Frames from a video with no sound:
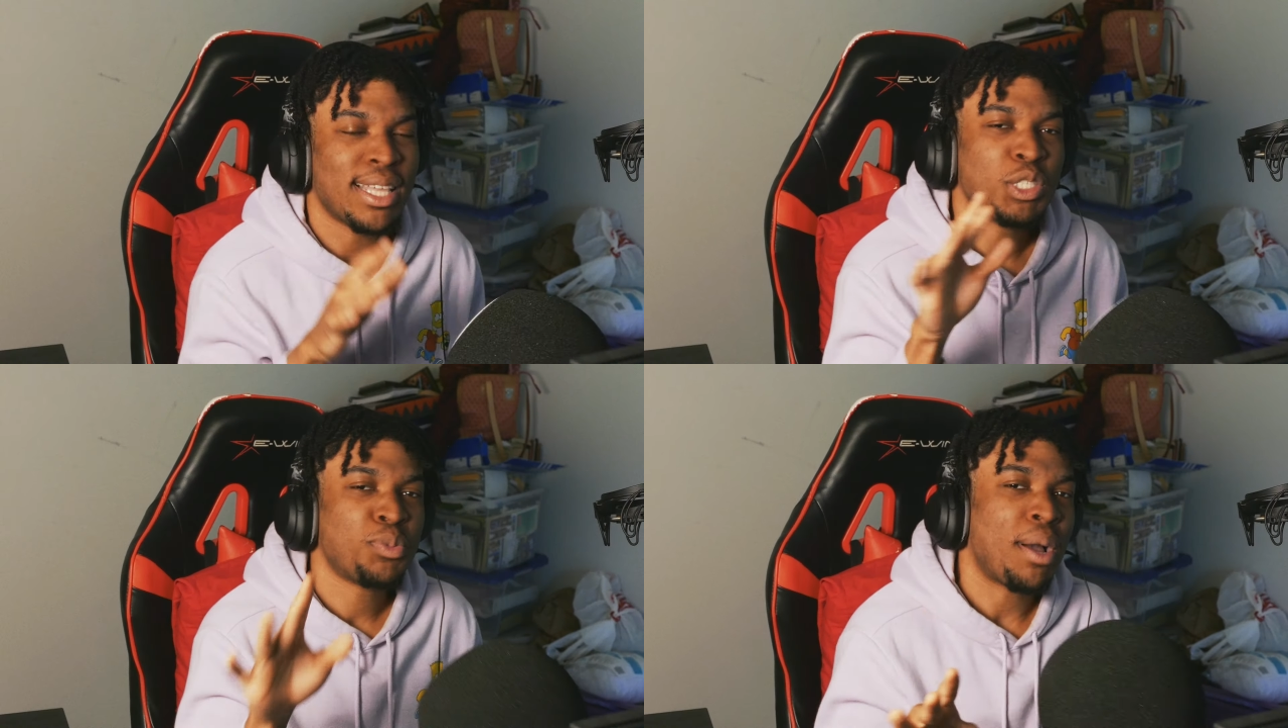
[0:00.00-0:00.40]
That
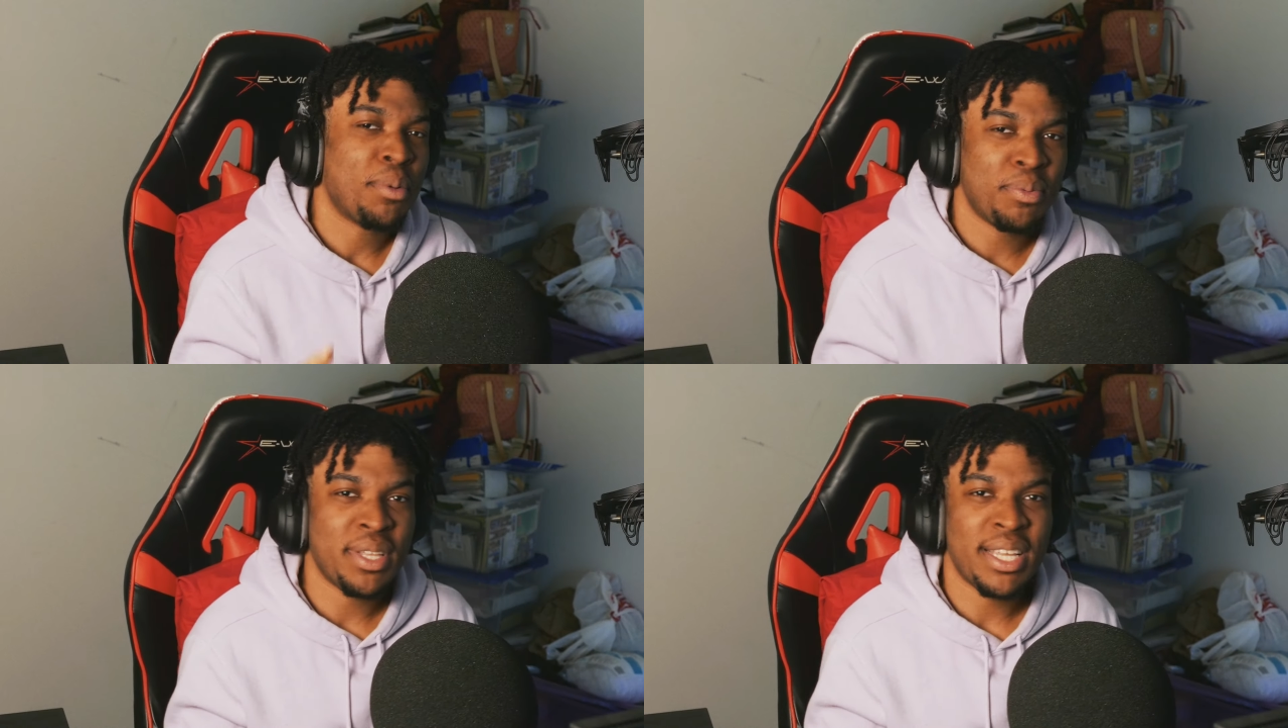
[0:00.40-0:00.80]
was
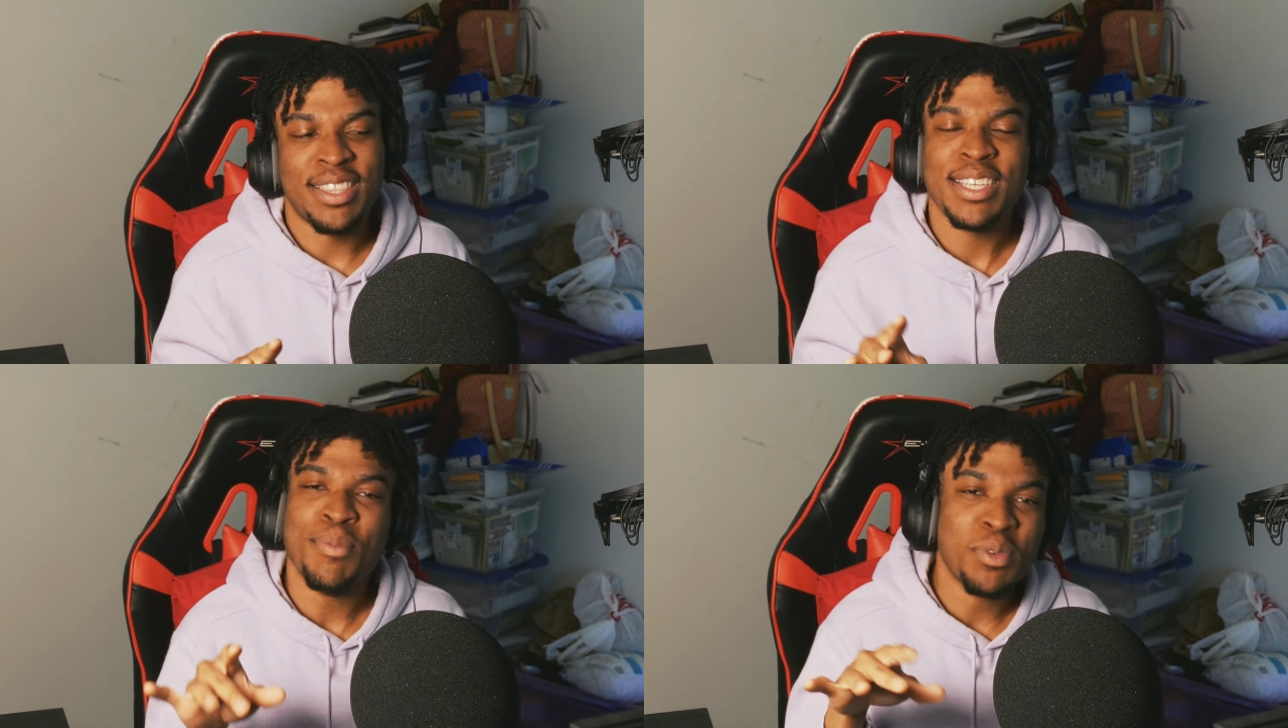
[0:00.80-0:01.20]
probably
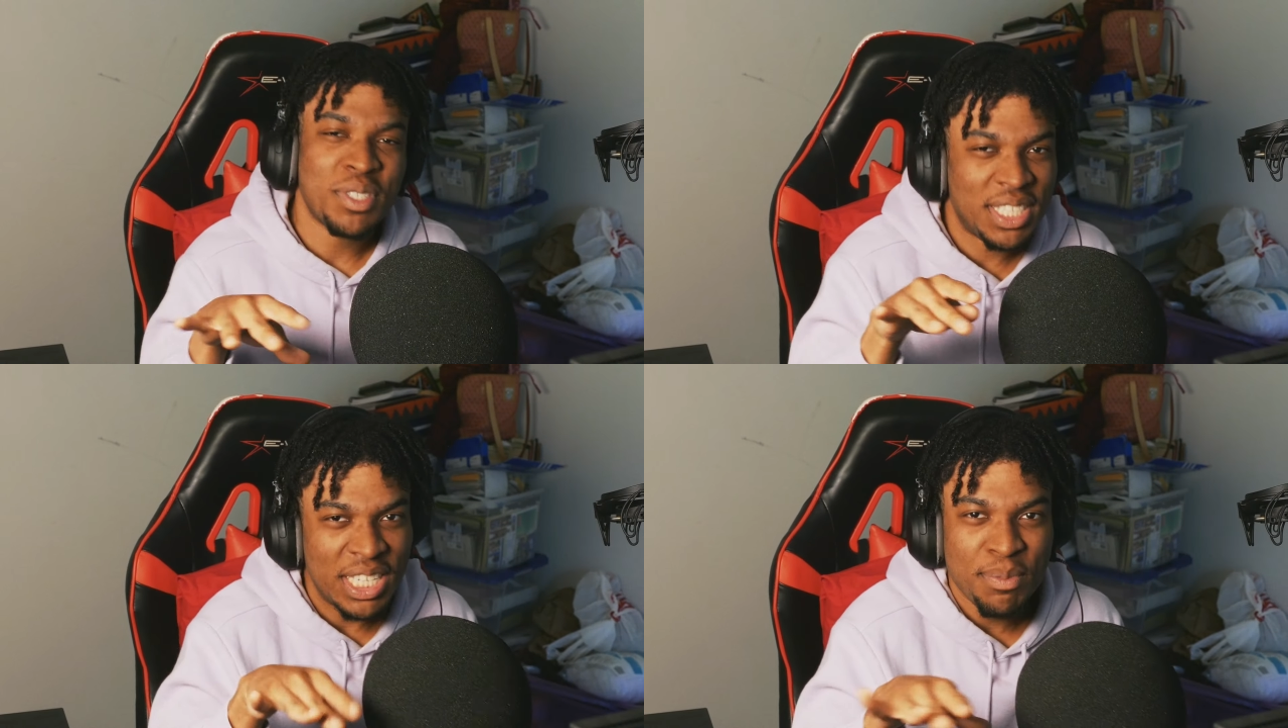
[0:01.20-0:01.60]
the
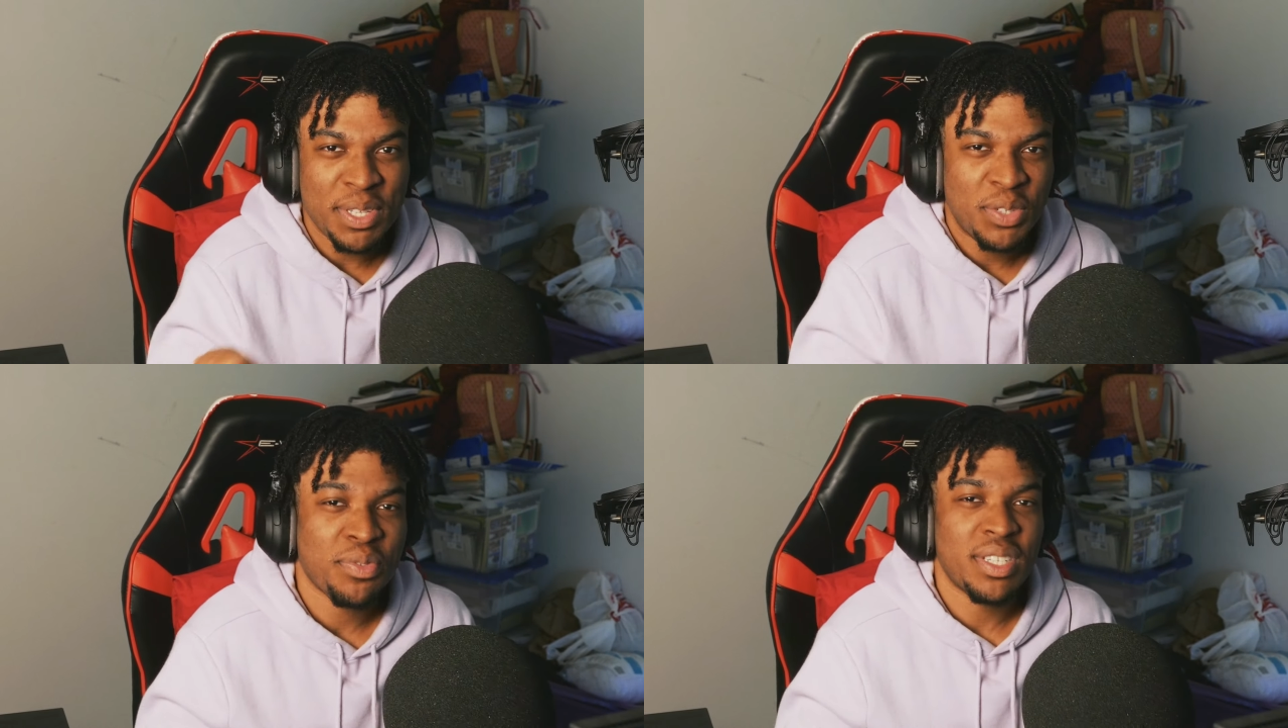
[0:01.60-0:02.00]
most seamless
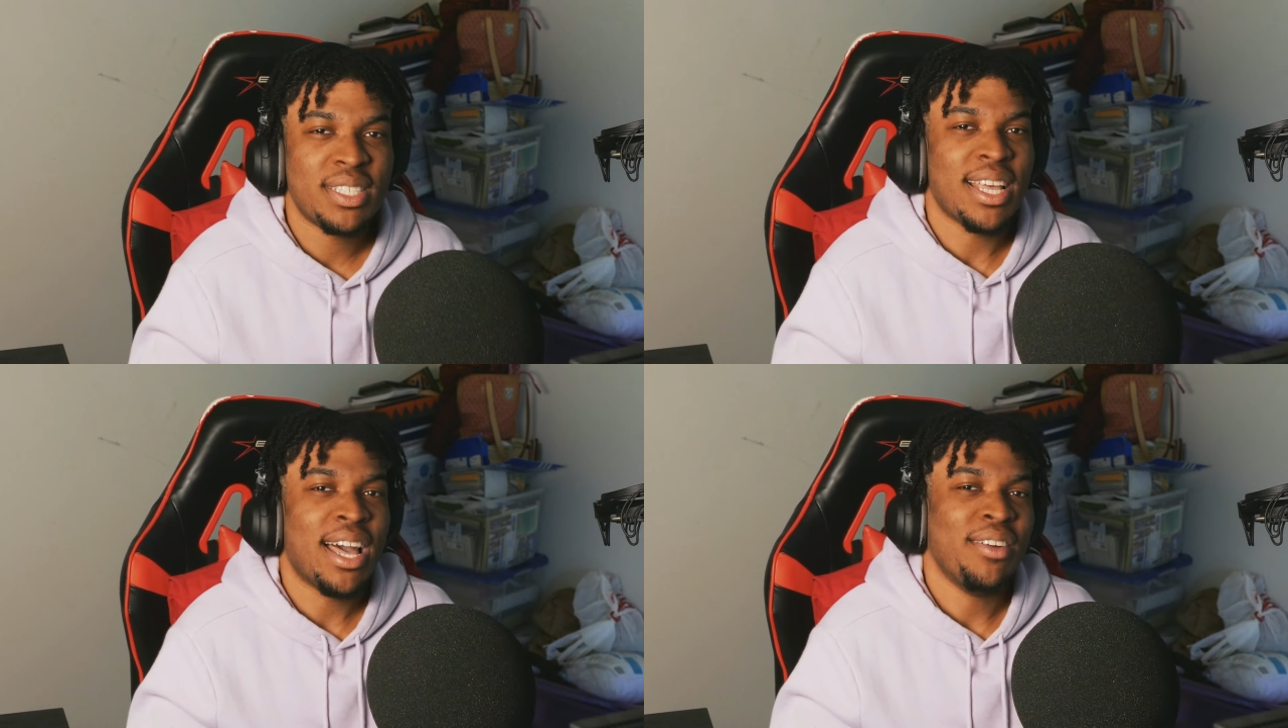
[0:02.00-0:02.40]

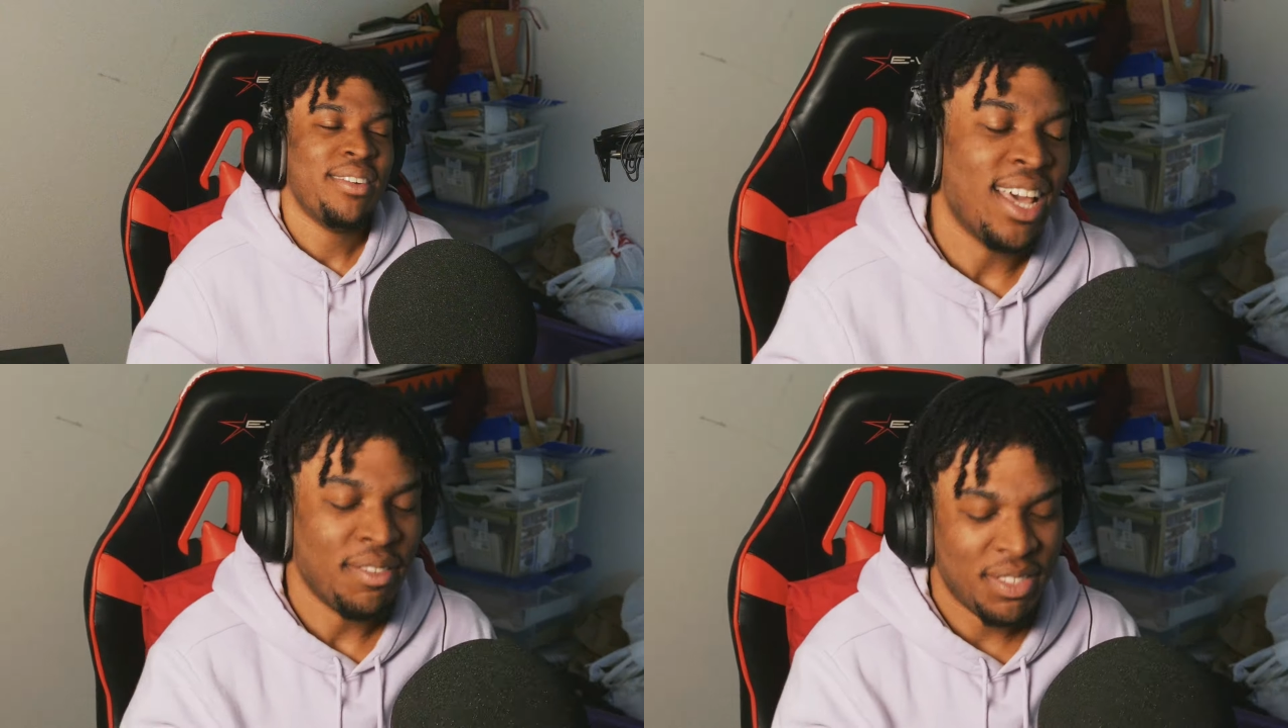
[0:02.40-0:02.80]
freestyle that
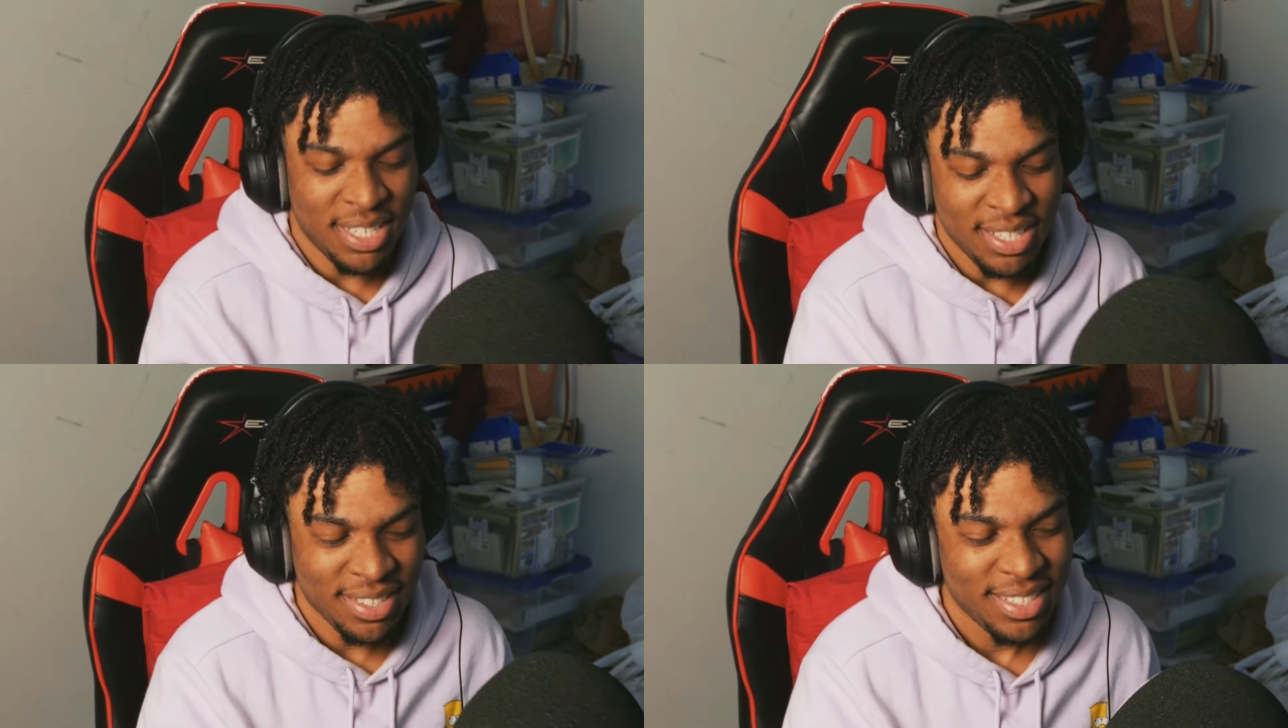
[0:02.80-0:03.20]
I've
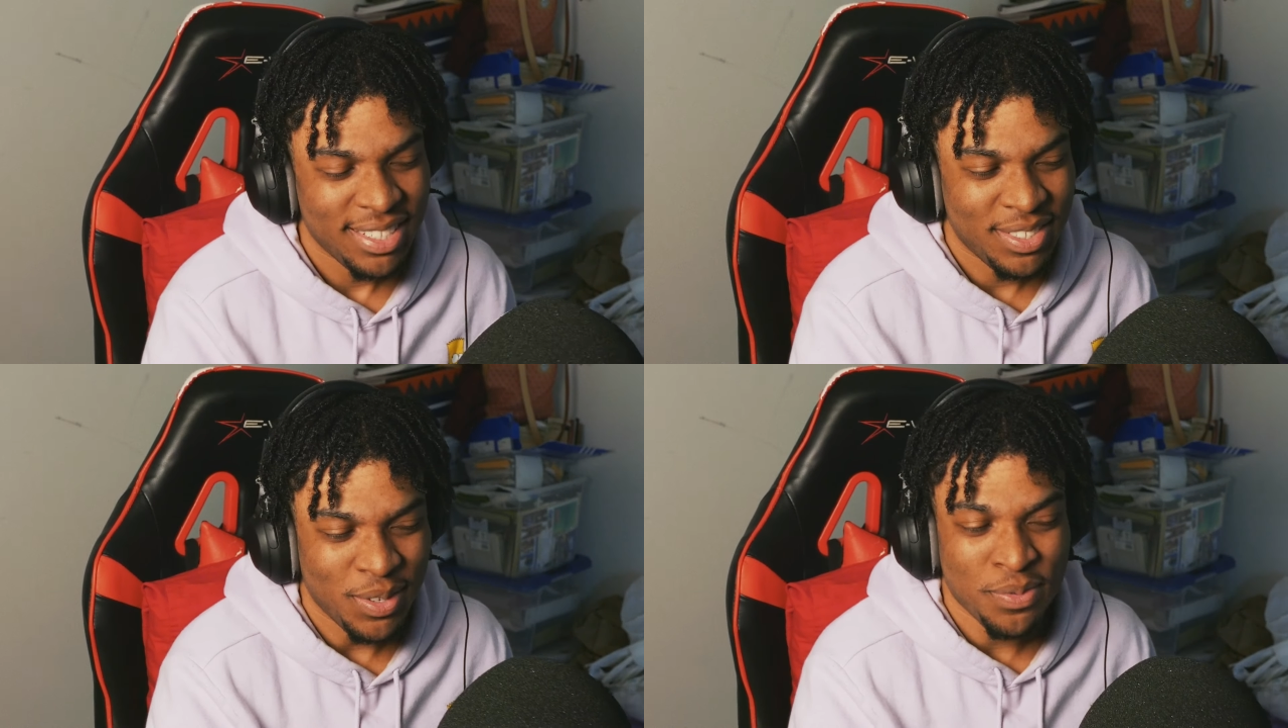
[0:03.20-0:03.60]
seen
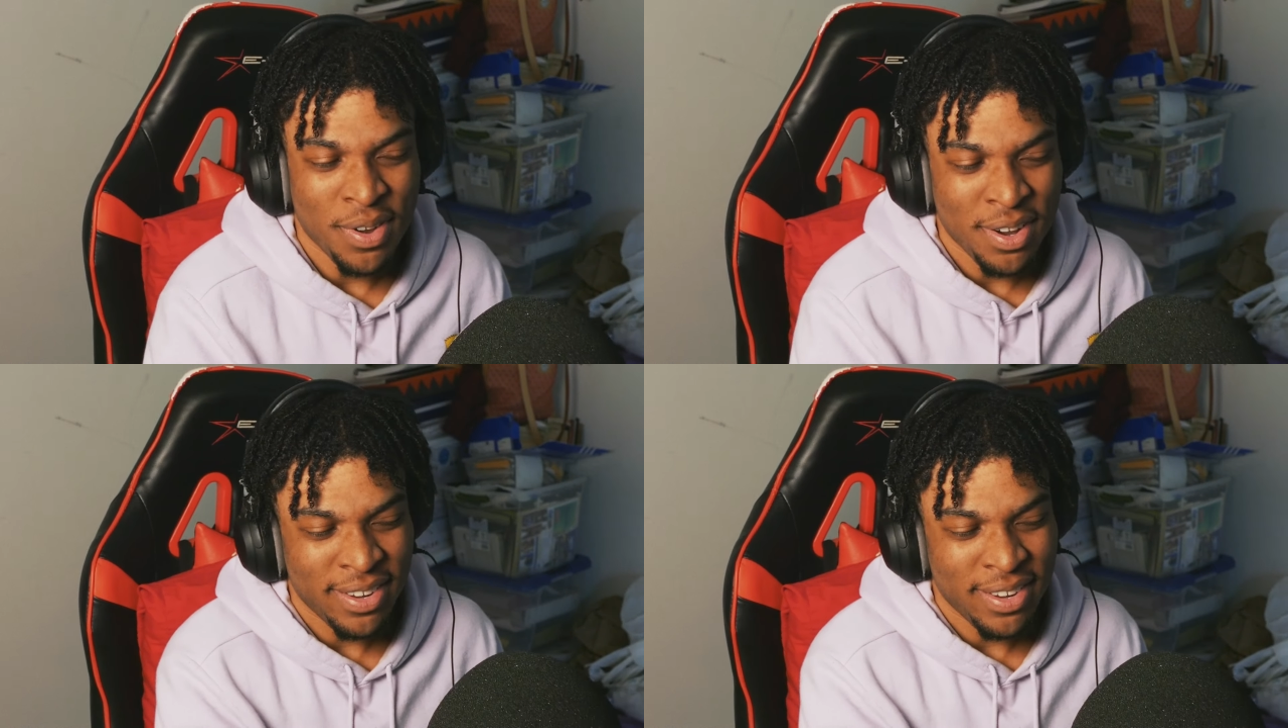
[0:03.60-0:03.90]
so far,